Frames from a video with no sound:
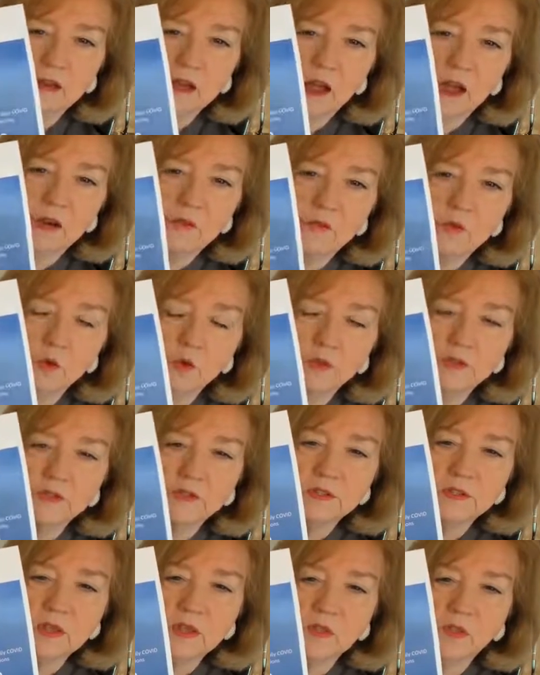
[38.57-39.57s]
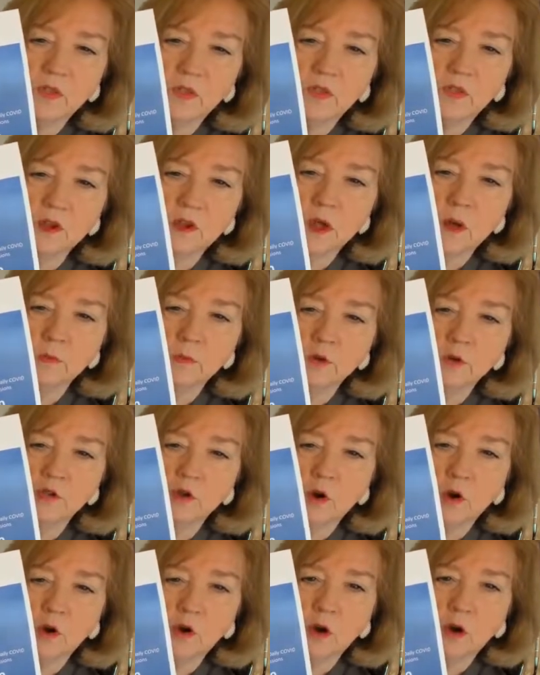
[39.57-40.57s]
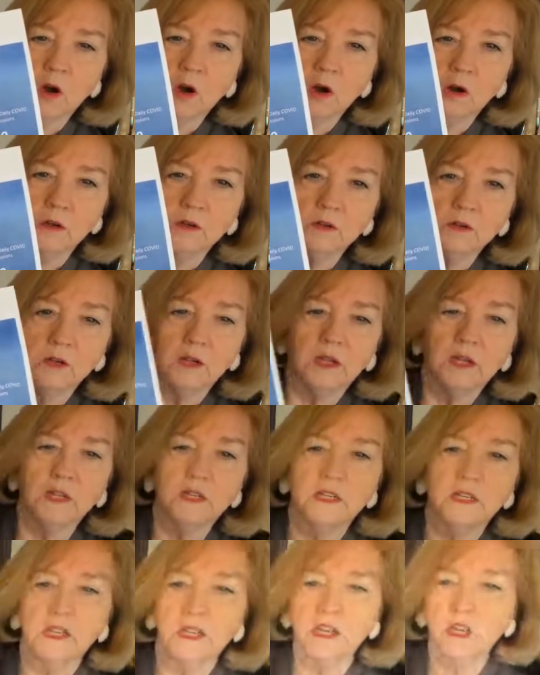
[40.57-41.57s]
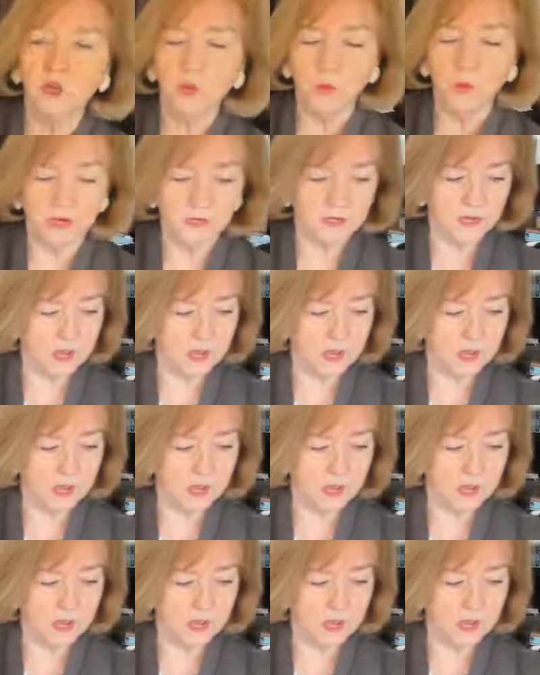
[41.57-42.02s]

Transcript: kind of, you will see that the numbers are continuing to